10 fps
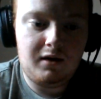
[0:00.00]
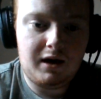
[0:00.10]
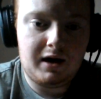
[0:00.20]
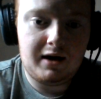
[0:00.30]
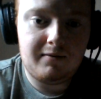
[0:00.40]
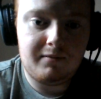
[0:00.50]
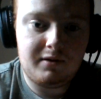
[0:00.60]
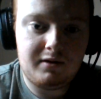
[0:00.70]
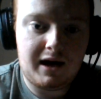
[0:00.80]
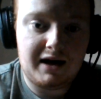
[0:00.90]

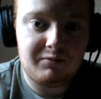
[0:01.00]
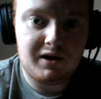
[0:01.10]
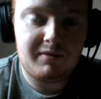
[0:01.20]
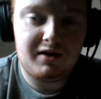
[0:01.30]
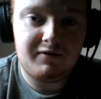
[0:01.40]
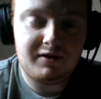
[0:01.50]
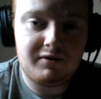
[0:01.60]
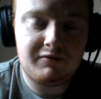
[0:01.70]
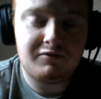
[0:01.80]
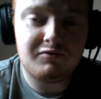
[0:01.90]
and when I make a video
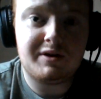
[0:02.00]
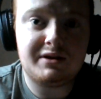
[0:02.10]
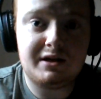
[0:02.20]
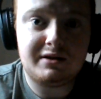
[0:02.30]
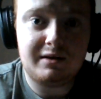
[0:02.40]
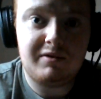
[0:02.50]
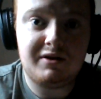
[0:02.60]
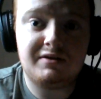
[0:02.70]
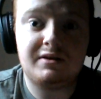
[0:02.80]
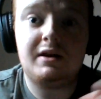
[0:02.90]
on F1 2016,
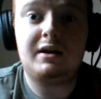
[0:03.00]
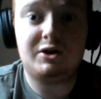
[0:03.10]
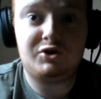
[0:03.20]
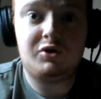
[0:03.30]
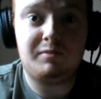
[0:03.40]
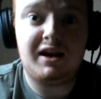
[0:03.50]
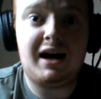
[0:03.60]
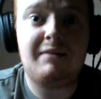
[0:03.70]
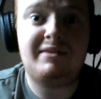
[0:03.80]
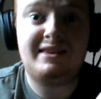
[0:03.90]
because assure me,
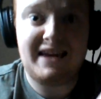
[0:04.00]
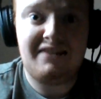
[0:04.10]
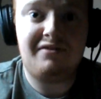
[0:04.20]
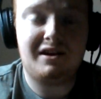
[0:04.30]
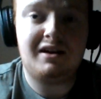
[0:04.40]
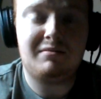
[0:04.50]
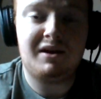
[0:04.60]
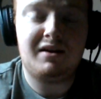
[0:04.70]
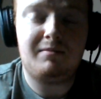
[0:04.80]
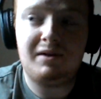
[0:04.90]
I'm definitely going
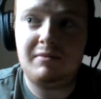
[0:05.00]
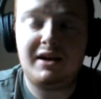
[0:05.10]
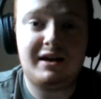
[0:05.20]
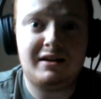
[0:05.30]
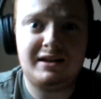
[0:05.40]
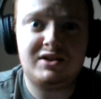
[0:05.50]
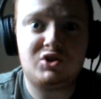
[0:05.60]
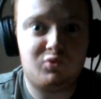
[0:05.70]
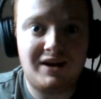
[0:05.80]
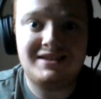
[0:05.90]
to be making at least
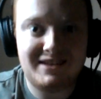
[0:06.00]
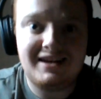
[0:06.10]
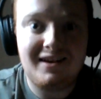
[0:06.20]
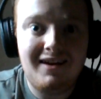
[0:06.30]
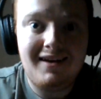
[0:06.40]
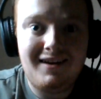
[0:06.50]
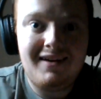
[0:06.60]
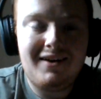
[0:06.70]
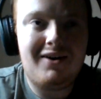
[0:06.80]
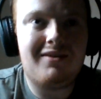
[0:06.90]
20
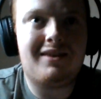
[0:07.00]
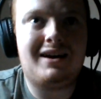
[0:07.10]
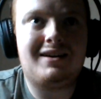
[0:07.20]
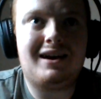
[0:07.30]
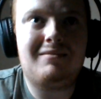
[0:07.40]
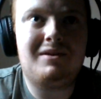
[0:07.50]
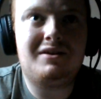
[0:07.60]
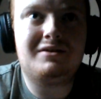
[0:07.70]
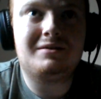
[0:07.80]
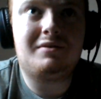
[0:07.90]
on that game
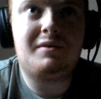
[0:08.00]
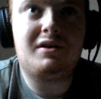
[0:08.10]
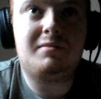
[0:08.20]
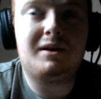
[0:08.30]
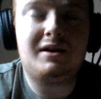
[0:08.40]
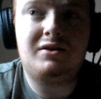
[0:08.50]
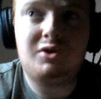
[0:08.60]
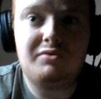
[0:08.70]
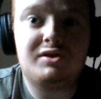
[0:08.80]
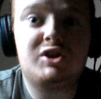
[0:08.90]
because I'm probably going to play it
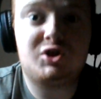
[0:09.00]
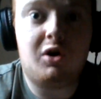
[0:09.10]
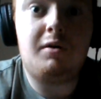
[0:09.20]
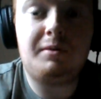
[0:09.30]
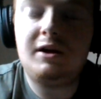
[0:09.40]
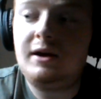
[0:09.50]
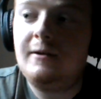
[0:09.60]
non-stop.